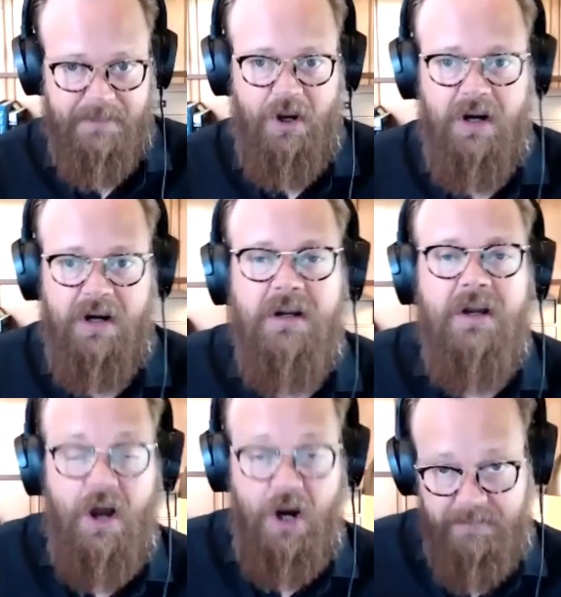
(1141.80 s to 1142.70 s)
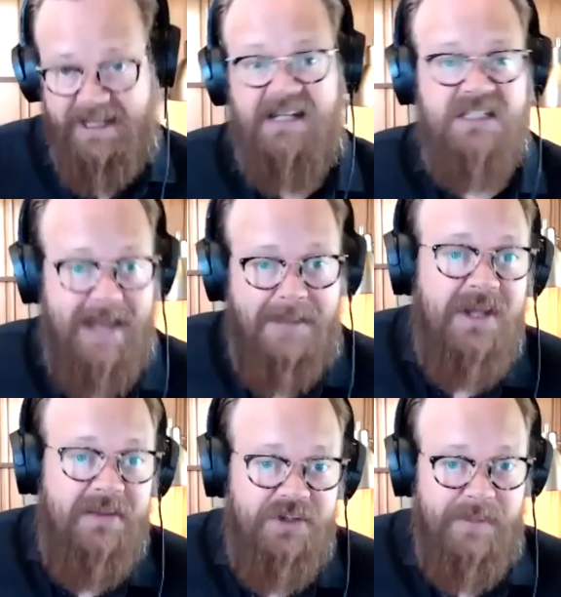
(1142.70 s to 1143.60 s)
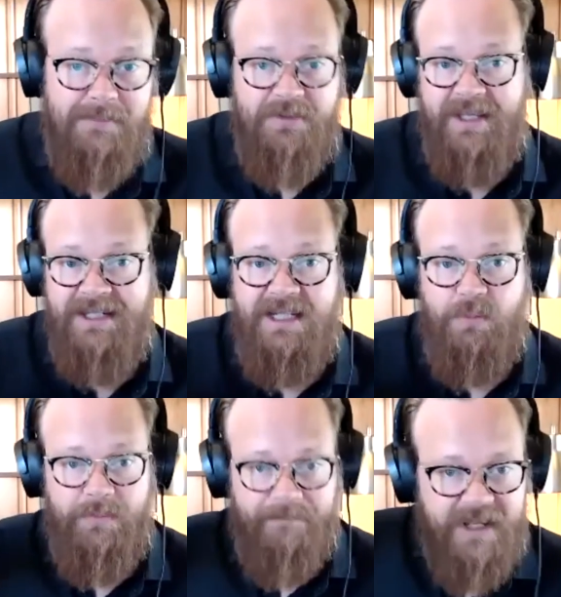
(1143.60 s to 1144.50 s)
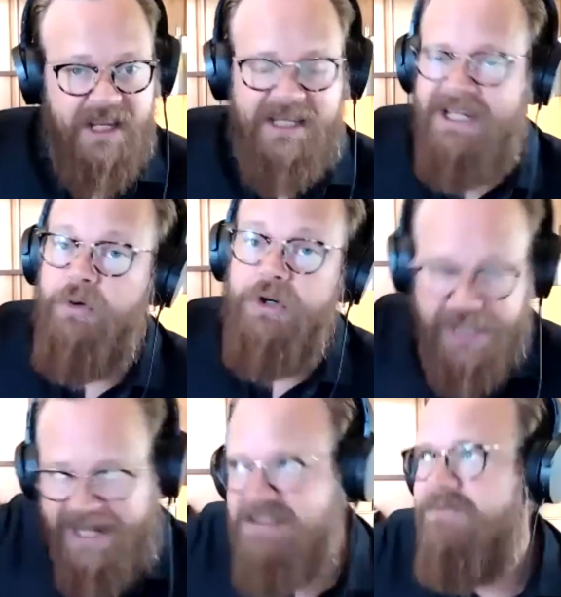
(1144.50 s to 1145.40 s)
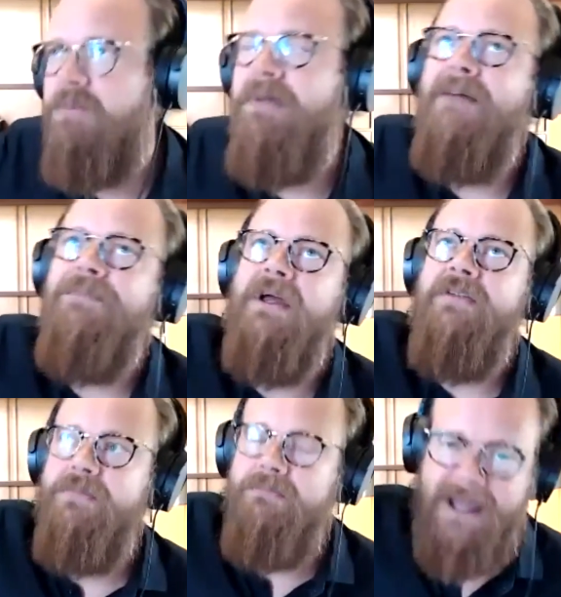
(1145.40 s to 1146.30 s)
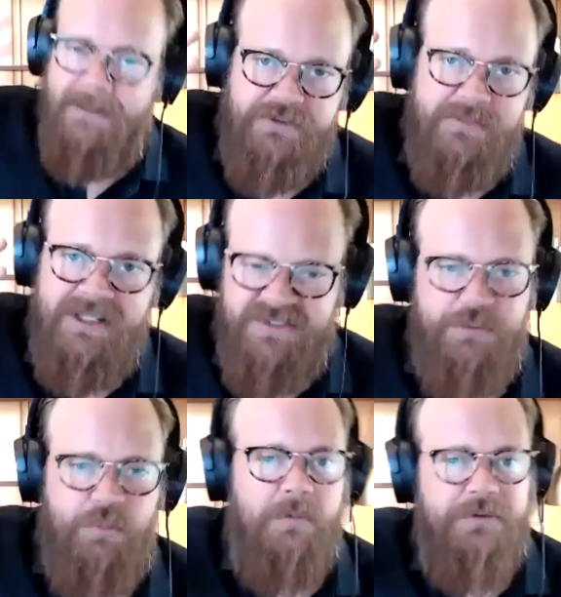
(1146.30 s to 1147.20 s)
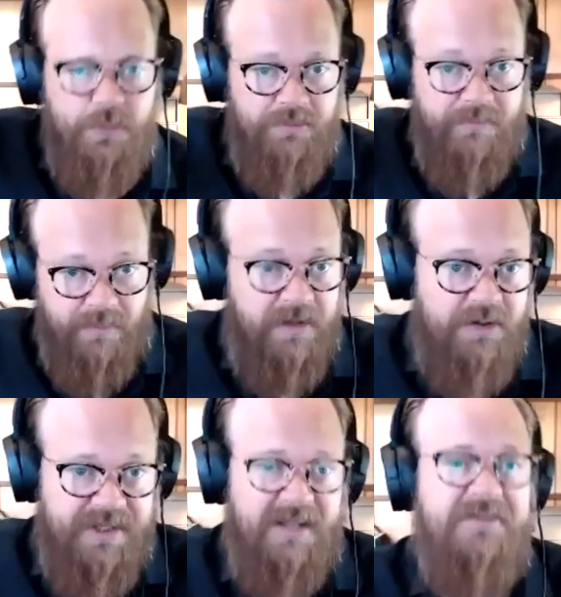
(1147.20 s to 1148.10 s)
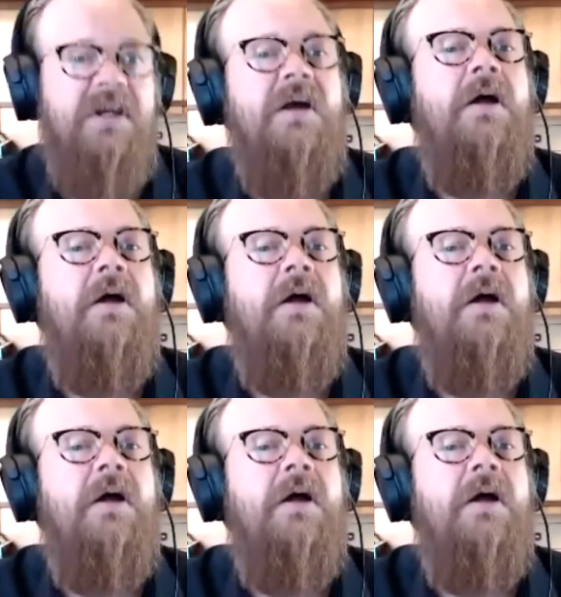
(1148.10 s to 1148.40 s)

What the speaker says: are beginning to baptize these babies, and he rejects infant baptism, and this is where we sort of understand this.